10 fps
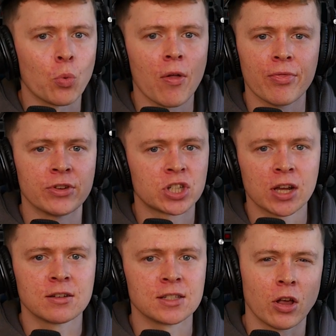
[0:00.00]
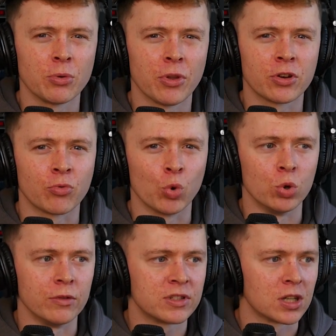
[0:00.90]
want the shakers. I only want the
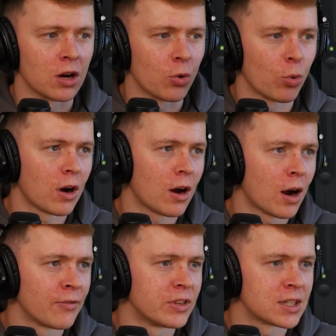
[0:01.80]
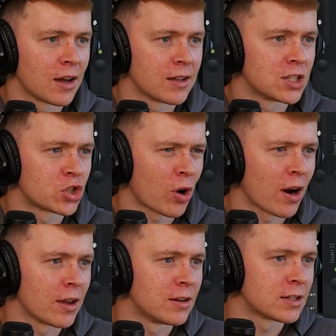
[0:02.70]
groove. So I've decided to try
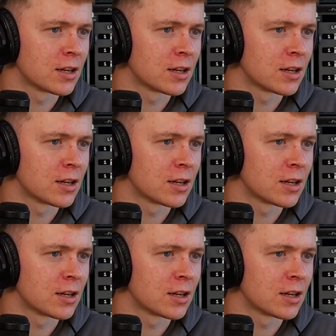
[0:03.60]
and